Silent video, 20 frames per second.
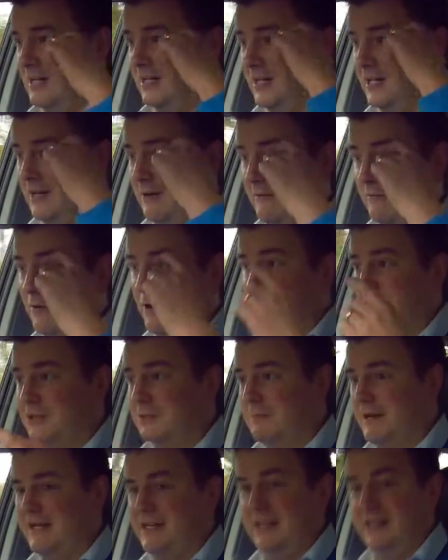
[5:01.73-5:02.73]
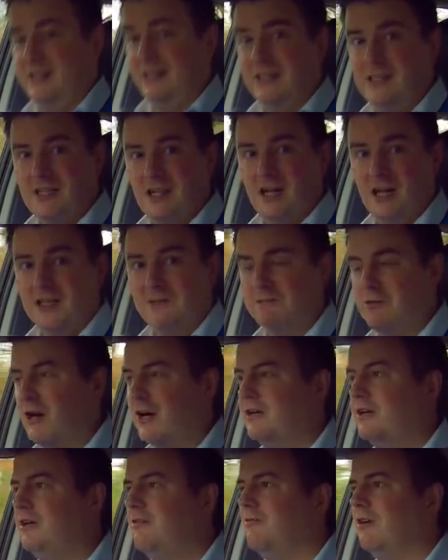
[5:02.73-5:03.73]
you know, if I'm spending, these cars
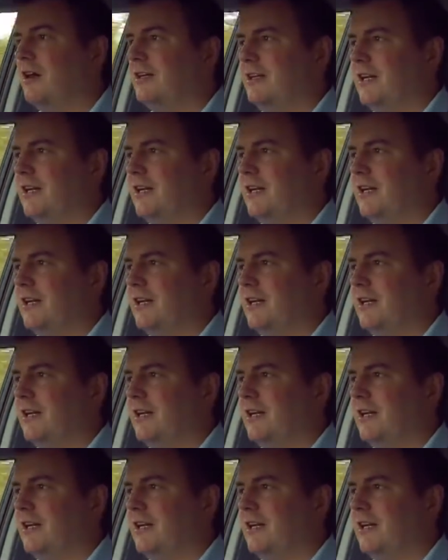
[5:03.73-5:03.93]
brand new right